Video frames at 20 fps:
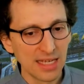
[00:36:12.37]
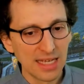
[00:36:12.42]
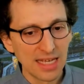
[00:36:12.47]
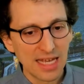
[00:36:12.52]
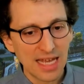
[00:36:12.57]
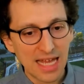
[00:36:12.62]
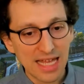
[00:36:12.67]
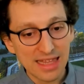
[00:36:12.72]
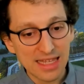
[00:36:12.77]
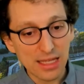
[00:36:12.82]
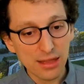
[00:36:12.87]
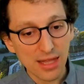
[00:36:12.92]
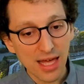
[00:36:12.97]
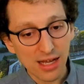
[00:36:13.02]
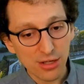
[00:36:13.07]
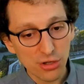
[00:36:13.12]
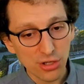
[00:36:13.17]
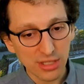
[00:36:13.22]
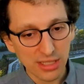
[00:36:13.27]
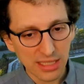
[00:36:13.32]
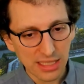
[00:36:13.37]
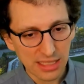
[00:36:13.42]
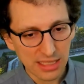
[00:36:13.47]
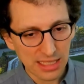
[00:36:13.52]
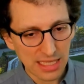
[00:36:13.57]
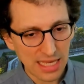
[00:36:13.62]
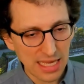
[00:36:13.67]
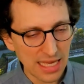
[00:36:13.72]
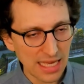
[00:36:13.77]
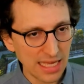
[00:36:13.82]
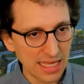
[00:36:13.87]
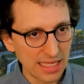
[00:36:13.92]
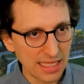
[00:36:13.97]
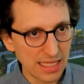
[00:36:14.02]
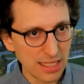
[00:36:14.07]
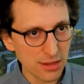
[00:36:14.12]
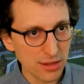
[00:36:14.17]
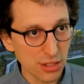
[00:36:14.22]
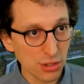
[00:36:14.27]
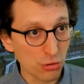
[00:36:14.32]
And this actually
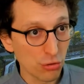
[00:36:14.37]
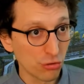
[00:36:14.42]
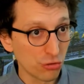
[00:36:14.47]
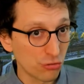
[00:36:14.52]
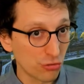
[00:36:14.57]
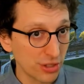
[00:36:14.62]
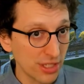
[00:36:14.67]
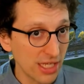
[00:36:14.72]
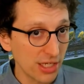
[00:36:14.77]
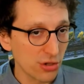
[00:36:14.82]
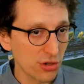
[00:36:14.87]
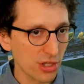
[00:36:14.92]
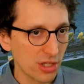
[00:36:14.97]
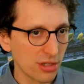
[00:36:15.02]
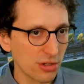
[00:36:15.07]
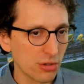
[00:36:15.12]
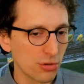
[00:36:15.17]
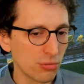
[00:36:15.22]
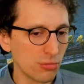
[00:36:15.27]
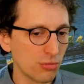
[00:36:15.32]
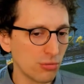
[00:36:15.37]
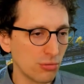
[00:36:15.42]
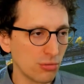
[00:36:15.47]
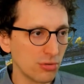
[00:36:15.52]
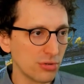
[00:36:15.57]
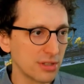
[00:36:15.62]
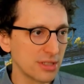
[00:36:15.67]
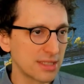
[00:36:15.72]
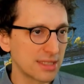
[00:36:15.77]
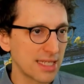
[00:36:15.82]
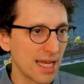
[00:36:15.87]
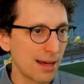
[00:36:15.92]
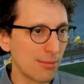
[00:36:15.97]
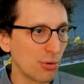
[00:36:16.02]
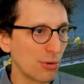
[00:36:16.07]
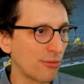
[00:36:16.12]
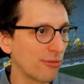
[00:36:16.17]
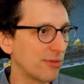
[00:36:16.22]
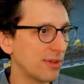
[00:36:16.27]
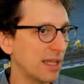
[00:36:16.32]
is in contradiction to some
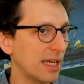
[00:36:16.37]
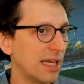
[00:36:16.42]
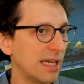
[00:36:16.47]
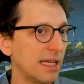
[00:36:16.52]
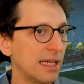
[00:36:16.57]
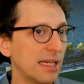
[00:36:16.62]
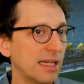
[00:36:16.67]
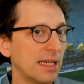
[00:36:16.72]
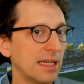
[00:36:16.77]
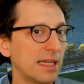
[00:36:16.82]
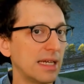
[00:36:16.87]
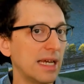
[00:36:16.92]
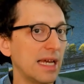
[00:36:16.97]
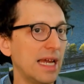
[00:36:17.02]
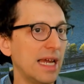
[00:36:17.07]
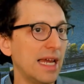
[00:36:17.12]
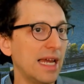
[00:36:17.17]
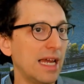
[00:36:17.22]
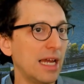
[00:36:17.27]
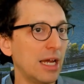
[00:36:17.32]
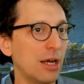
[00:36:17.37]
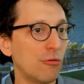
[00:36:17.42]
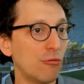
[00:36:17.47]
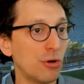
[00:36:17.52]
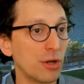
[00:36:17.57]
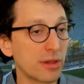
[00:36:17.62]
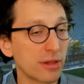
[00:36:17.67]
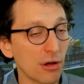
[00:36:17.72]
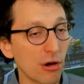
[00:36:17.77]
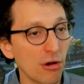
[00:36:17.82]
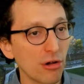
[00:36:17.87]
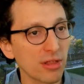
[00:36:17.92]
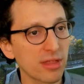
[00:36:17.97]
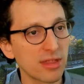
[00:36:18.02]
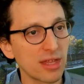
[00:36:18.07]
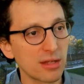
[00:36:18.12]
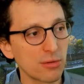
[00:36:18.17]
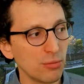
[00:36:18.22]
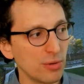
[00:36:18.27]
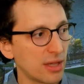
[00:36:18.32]
of the results
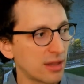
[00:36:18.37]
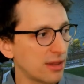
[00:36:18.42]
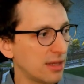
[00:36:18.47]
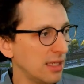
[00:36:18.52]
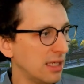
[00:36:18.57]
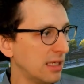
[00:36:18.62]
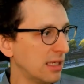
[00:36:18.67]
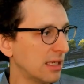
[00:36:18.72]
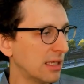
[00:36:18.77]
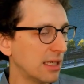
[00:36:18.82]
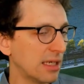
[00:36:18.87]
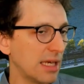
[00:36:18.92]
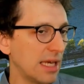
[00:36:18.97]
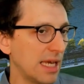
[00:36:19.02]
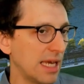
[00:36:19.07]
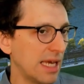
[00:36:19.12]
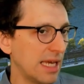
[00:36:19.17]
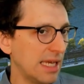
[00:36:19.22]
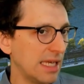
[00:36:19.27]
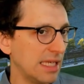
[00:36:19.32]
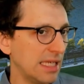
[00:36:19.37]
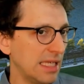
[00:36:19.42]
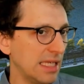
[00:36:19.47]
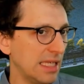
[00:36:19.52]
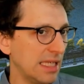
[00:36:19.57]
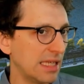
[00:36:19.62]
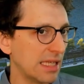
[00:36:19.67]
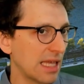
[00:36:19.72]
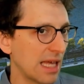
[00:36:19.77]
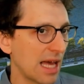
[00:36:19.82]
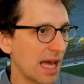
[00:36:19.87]
that we see in